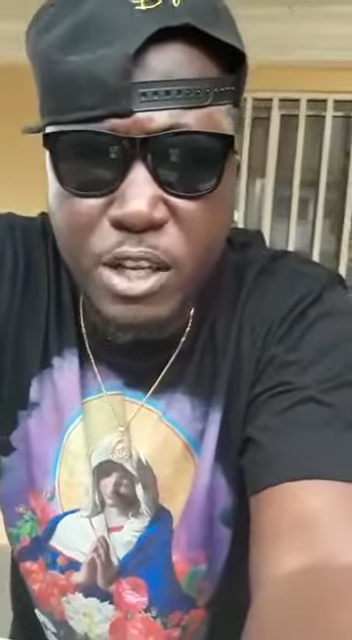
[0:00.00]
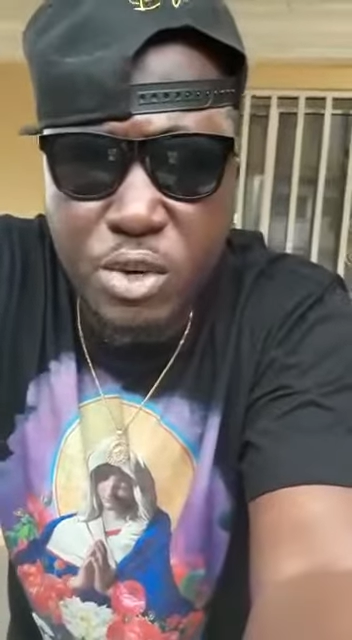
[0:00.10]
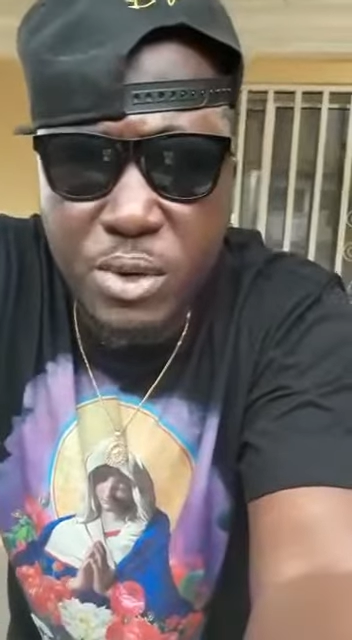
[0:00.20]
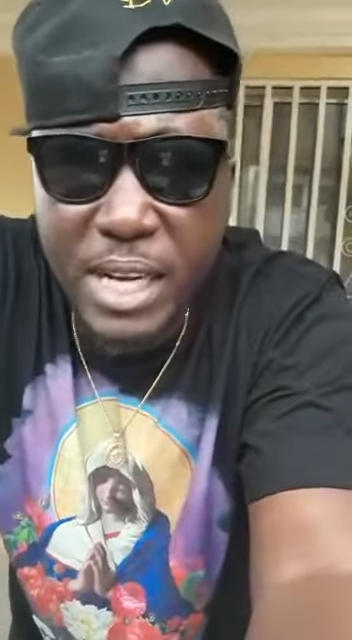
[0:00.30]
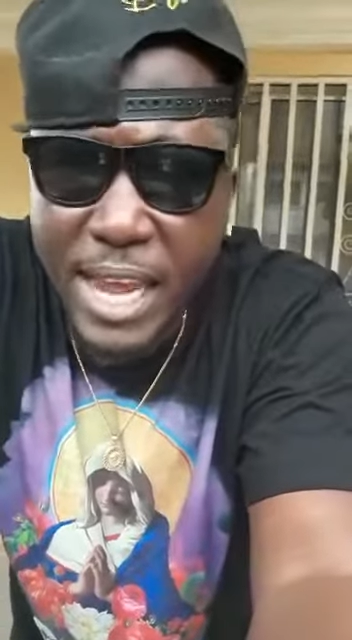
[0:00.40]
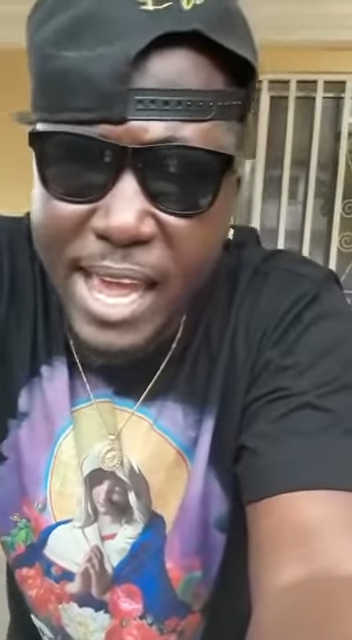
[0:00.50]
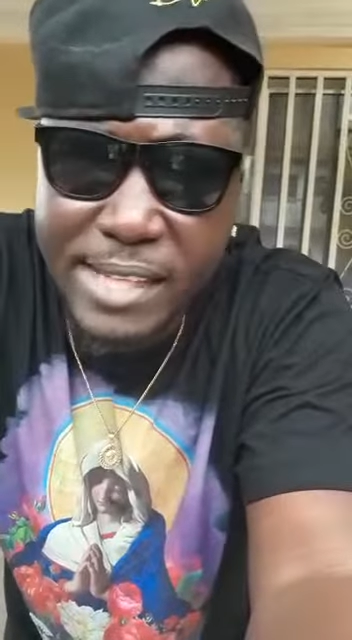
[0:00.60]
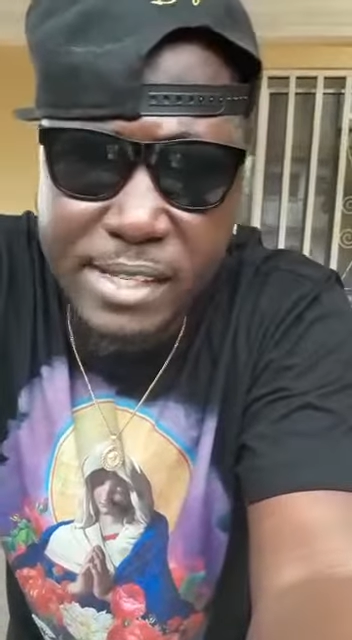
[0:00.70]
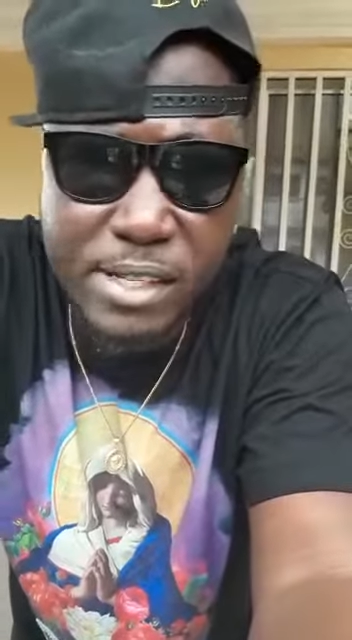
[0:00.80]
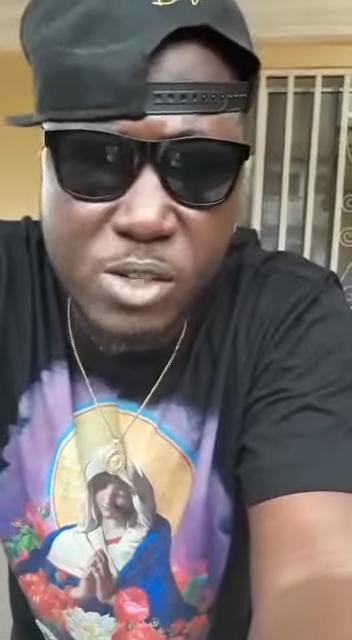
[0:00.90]
You know, the
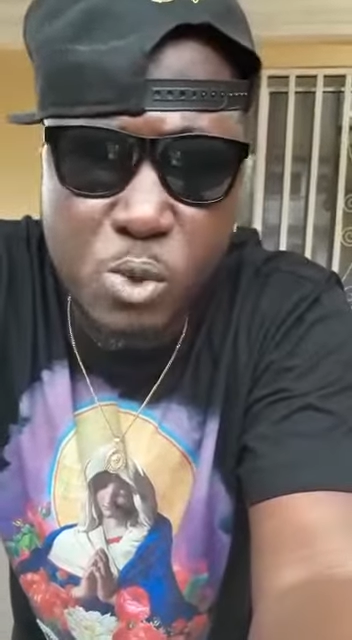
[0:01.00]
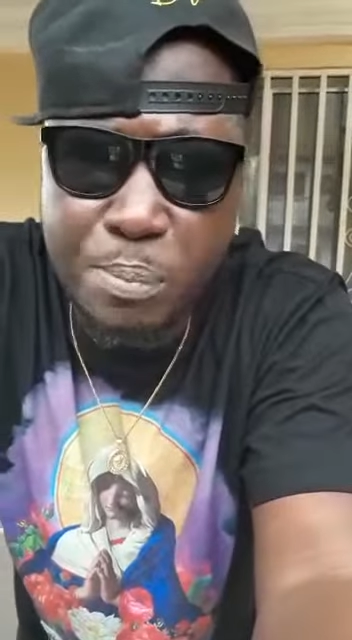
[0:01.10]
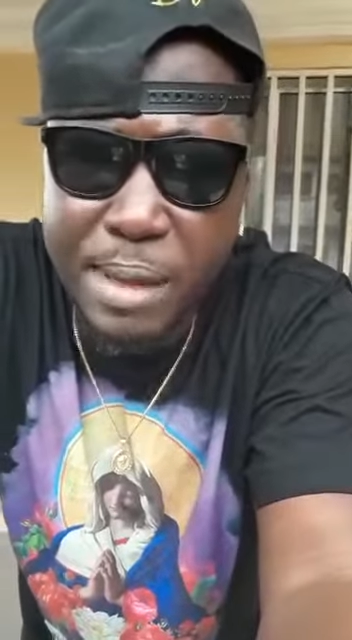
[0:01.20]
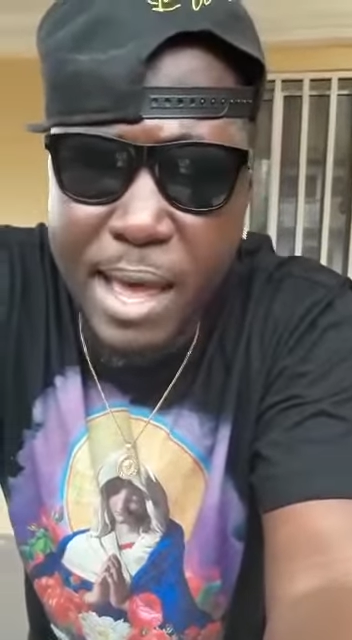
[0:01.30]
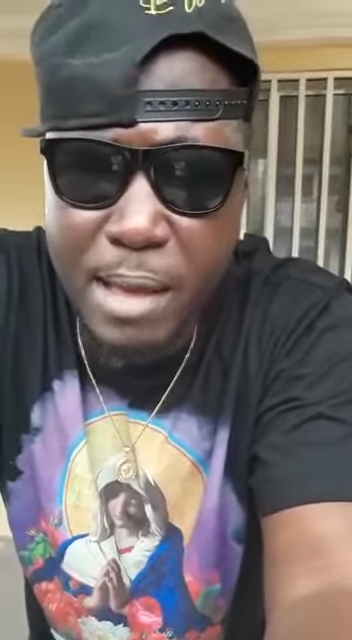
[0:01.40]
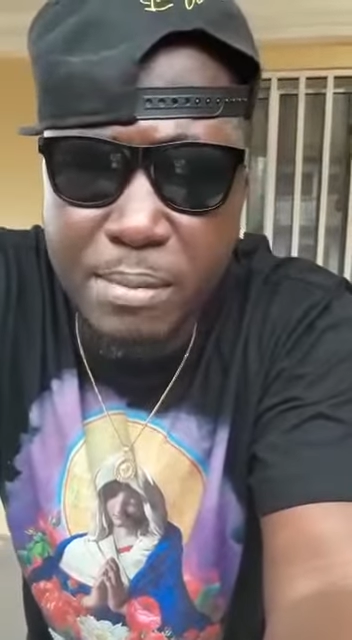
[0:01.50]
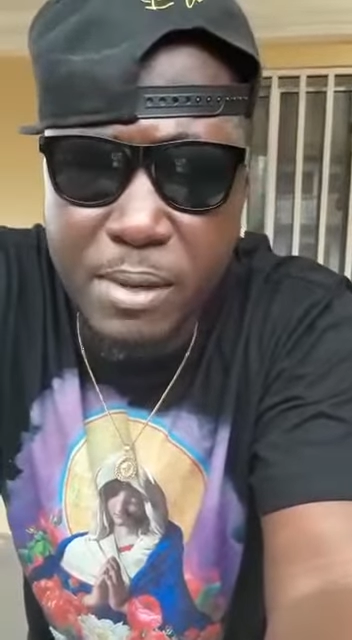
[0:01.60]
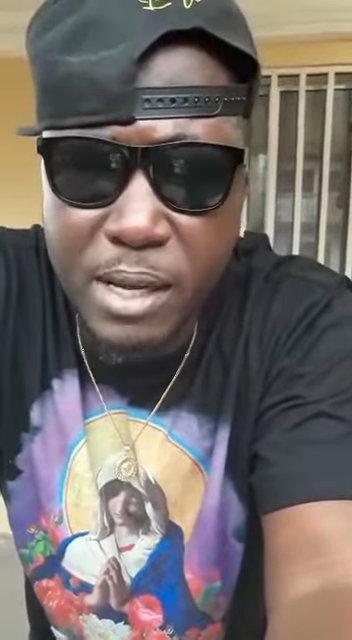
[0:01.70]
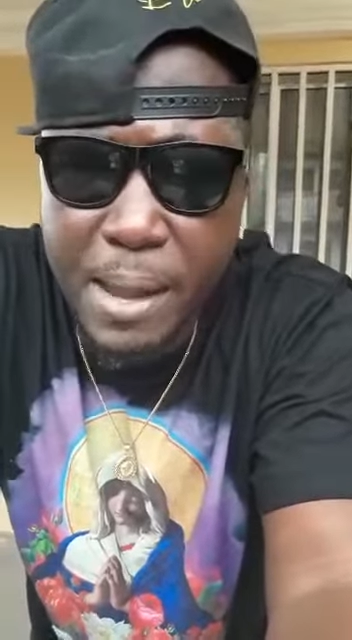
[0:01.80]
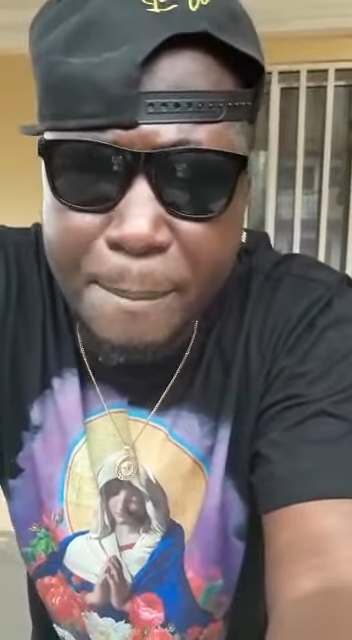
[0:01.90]
cast is superb.
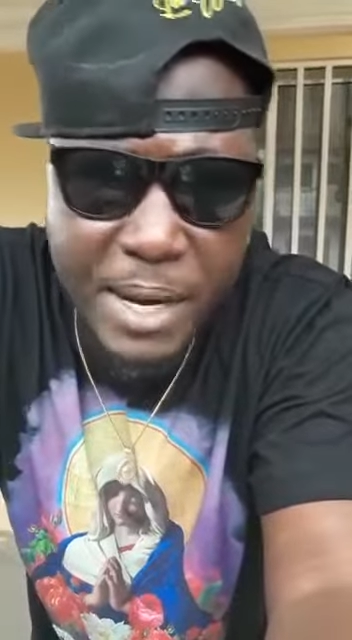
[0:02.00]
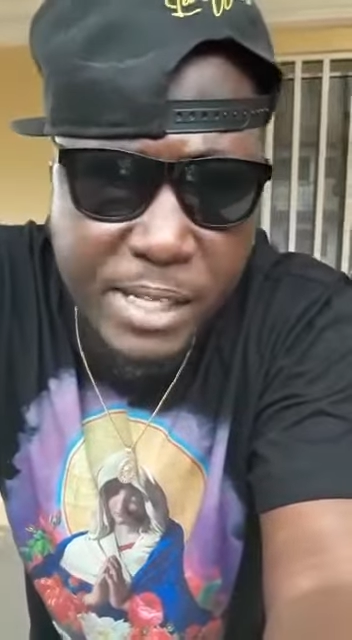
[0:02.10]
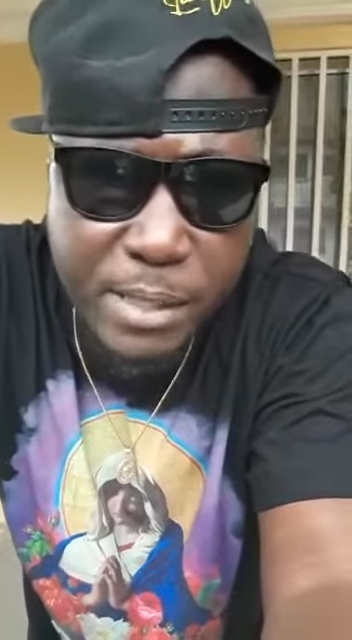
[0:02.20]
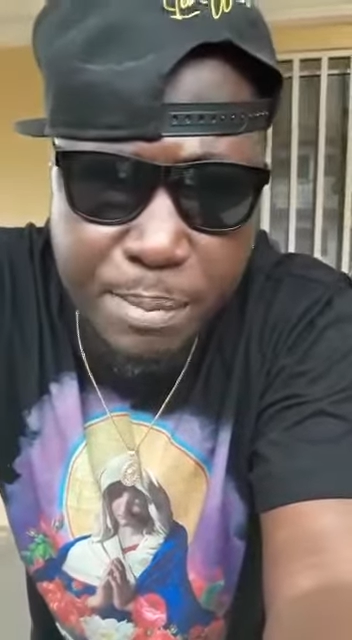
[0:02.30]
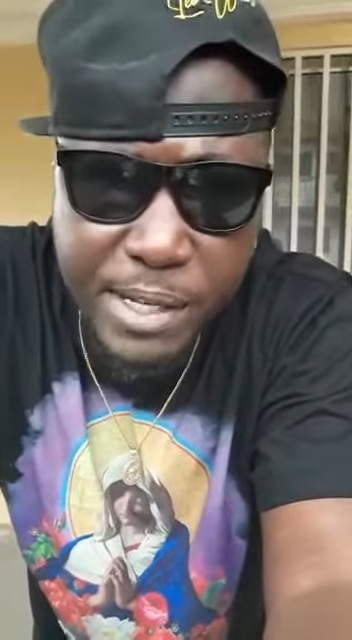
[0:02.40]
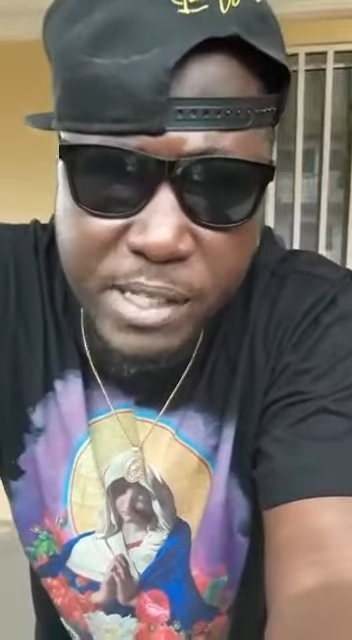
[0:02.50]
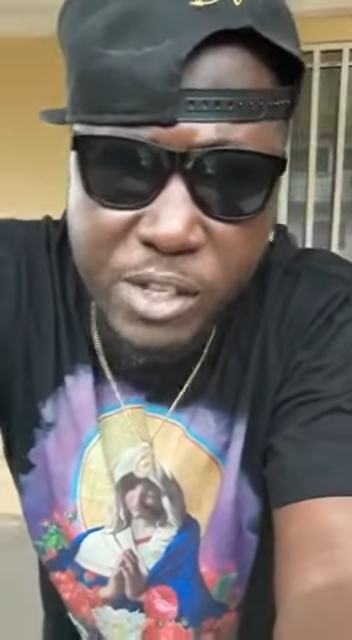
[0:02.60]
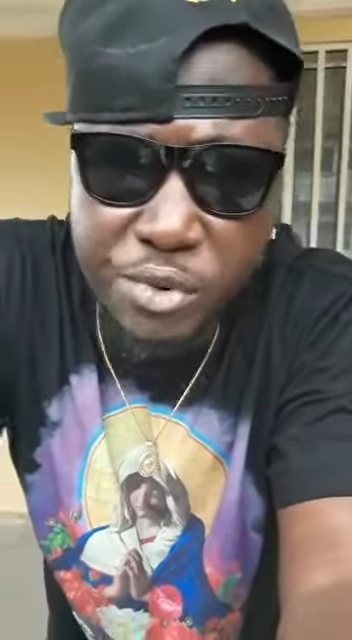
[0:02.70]
You get plenty